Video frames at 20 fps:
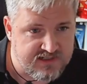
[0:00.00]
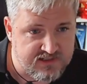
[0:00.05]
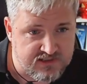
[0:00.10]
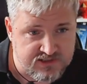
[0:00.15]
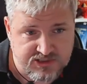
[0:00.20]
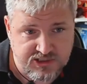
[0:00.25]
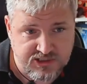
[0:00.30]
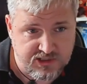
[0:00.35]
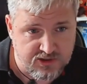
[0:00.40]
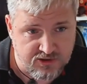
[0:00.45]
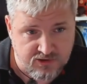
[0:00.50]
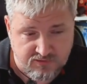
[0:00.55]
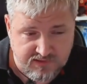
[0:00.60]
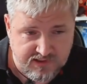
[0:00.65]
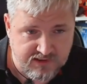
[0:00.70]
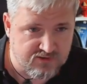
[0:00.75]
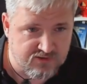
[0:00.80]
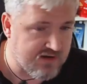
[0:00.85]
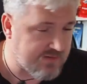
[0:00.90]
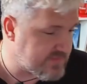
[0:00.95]
a secure
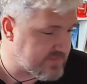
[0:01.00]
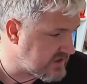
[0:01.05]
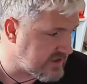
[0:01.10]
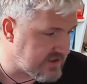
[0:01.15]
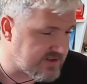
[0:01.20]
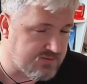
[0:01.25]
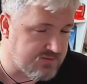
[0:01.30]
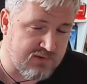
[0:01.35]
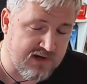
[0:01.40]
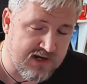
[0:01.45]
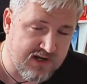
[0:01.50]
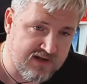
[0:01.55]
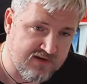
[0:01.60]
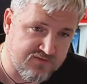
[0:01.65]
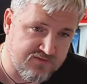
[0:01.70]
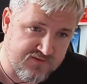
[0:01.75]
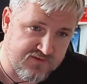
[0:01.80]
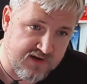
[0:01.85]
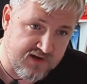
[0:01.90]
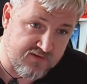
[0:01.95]
encrypted way
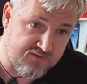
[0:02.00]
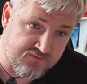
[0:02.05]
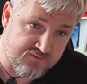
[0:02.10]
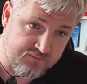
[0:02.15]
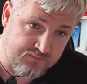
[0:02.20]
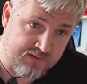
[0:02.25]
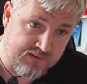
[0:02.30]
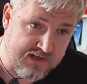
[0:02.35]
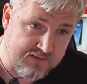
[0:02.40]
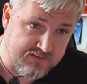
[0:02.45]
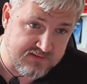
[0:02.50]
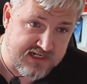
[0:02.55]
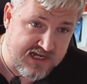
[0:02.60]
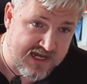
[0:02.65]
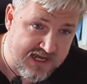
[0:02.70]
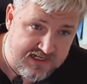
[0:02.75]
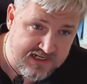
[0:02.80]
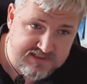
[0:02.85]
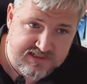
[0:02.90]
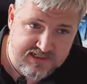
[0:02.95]
of, of being able to
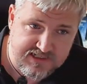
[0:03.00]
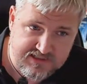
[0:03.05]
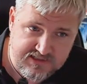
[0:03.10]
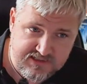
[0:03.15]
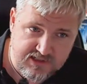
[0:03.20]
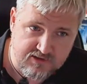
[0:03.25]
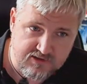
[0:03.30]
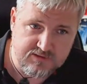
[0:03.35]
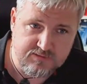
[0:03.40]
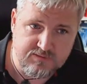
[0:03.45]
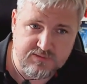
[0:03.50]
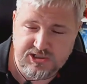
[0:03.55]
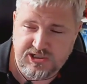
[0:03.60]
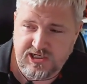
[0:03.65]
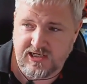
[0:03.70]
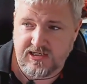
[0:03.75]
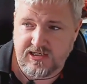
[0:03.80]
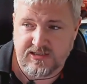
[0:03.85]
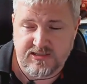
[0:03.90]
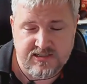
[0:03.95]
access those
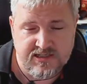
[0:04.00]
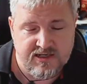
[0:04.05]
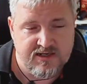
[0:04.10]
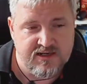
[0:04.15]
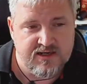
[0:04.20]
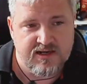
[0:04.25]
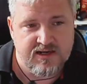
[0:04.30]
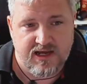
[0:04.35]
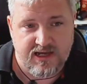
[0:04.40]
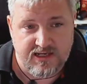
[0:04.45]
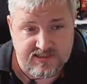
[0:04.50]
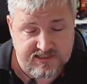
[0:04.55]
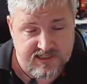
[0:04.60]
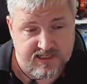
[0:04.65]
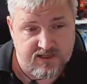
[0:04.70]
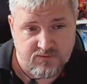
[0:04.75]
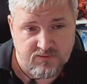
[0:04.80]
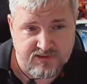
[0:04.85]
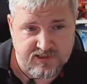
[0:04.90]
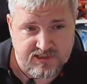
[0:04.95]
machines and
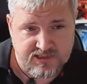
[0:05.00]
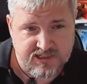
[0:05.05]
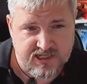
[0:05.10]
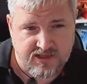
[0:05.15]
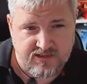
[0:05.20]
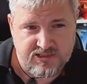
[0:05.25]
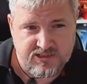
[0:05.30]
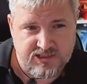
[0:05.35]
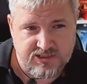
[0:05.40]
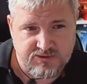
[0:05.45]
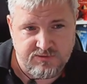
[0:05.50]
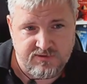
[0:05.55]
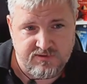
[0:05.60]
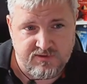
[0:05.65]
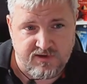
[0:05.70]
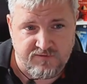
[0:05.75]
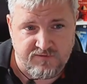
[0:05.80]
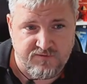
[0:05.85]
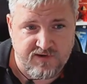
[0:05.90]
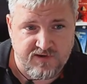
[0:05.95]
deal with the challenges
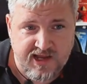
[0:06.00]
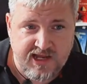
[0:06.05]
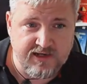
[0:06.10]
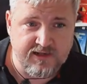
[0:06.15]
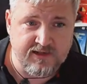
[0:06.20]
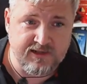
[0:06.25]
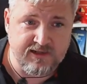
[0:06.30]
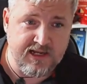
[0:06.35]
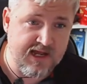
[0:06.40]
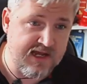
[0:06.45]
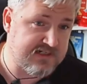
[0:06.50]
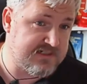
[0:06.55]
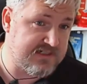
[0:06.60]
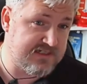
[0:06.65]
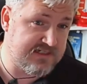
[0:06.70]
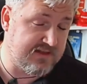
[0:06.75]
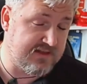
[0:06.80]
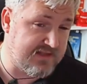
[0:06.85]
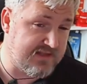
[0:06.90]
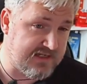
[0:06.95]
of ac
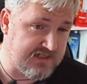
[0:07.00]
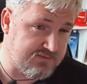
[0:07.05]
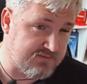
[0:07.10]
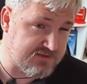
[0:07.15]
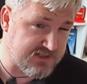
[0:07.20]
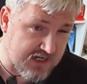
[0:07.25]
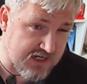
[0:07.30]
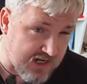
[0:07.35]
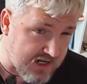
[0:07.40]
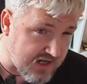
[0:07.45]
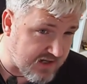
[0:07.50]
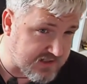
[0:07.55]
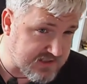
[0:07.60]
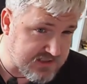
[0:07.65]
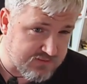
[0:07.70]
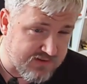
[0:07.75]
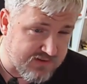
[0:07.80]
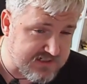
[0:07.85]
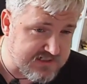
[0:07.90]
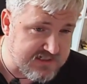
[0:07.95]
accessing things which are hard
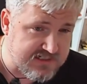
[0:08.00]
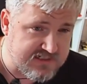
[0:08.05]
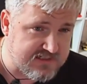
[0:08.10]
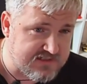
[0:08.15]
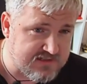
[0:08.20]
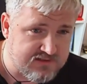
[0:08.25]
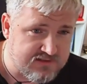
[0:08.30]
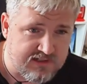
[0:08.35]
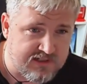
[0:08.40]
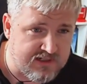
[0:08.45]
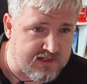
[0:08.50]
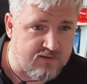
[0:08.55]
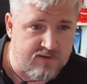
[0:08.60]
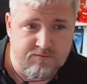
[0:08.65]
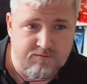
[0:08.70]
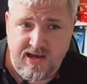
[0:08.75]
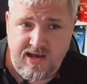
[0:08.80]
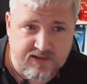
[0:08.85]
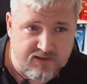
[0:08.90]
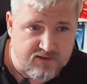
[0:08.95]
to access, you know,
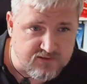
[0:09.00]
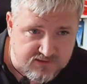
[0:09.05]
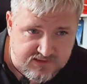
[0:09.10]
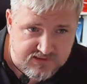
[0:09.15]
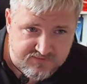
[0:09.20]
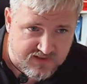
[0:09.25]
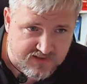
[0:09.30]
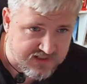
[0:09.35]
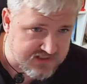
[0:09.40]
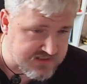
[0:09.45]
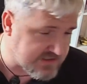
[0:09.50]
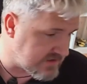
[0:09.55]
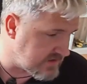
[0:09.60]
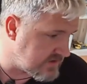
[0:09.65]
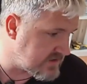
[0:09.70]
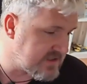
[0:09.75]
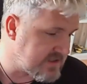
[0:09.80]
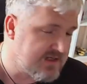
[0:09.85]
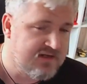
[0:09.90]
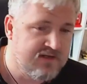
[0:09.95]
in medical
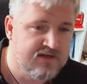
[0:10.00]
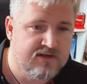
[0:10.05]
devices,